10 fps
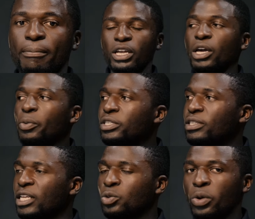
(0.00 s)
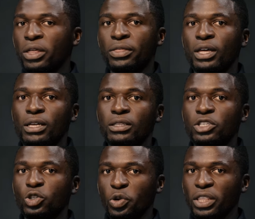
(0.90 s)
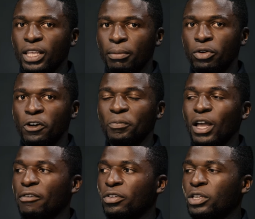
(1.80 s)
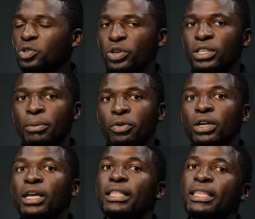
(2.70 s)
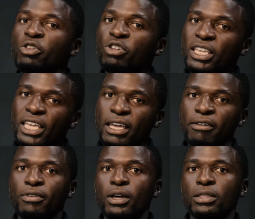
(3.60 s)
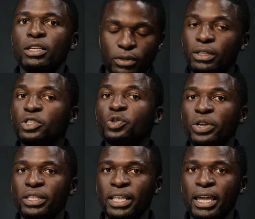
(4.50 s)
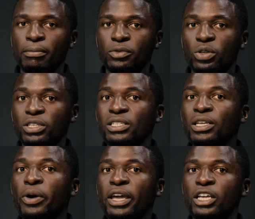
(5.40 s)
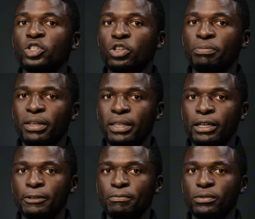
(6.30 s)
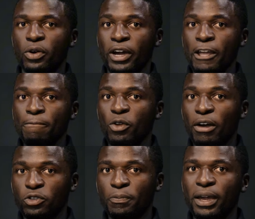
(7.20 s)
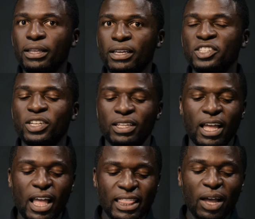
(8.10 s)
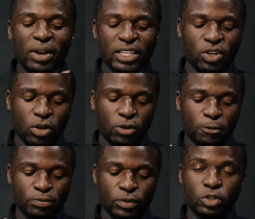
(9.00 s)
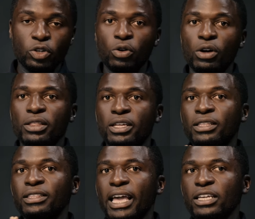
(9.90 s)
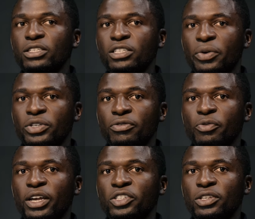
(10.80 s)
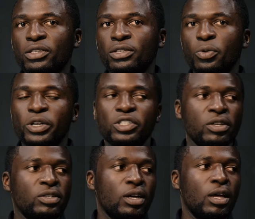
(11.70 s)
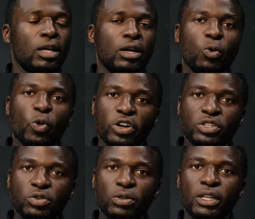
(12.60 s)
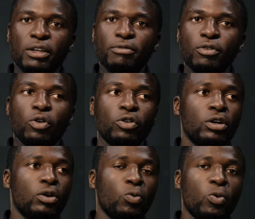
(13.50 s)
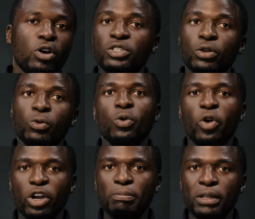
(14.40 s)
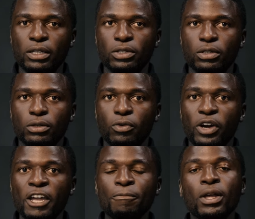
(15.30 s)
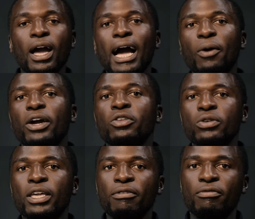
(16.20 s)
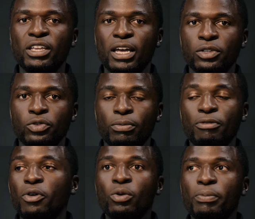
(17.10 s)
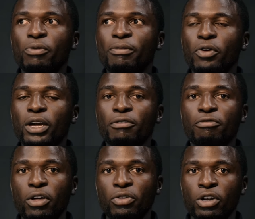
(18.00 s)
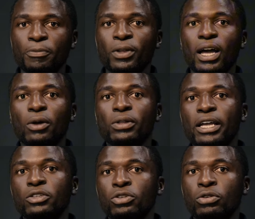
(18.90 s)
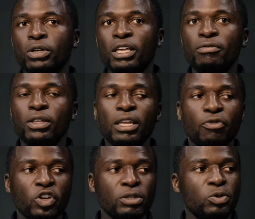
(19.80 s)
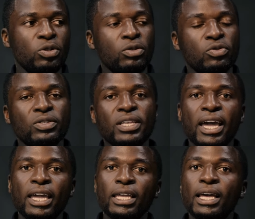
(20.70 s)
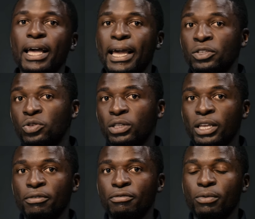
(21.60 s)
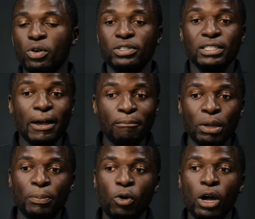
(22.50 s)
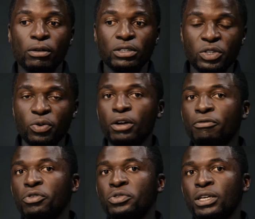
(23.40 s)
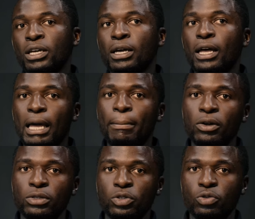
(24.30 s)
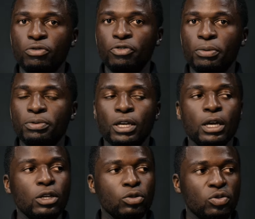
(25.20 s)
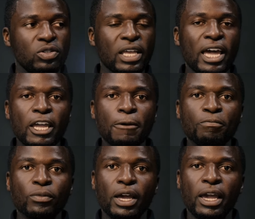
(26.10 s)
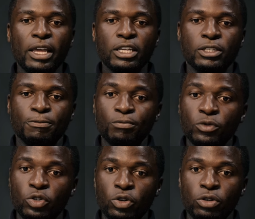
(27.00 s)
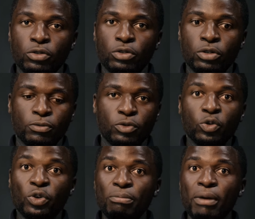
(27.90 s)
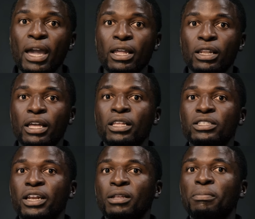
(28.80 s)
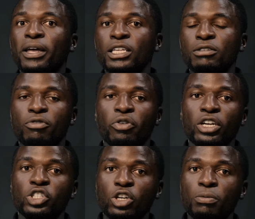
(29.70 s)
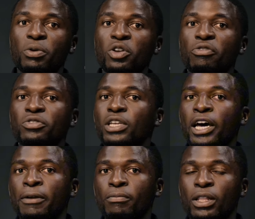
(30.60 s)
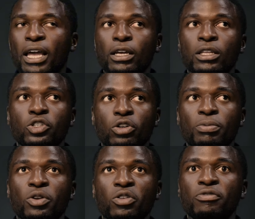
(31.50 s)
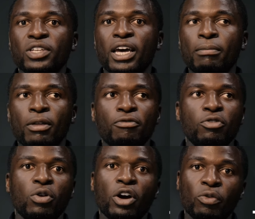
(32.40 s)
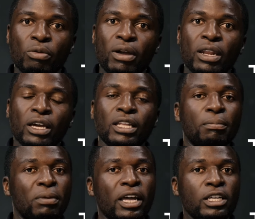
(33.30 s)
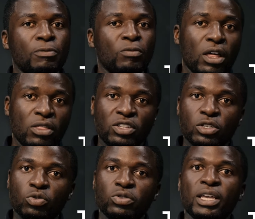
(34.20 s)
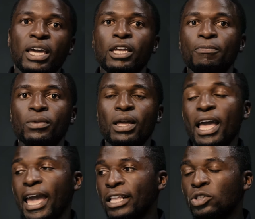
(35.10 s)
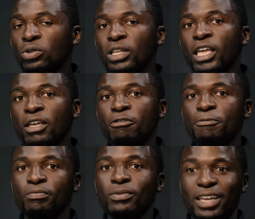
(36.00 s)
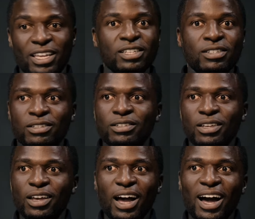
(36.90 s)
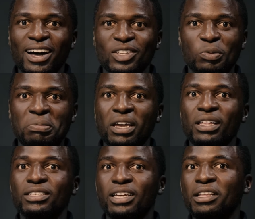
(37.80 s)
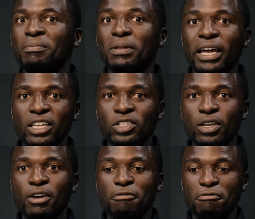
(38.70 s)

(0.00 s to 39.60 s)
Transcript: Here we start with the street number. After the street number, then you give the street name. So this is the way it should be done. Okay, you have to pay attention. Now let's go to the next series of questions, which is where do you live, or where is your workplace? Okay, how can you give the answer? Before I get further, I would like to give the difference between to stay and to live, because some people are still confusing about the 2 verbs. To stay, it is to remain in a certain place for a short period of time. Like in a short period of time, if you are remaining in a place, this is to stay. And to live is to be in a certain place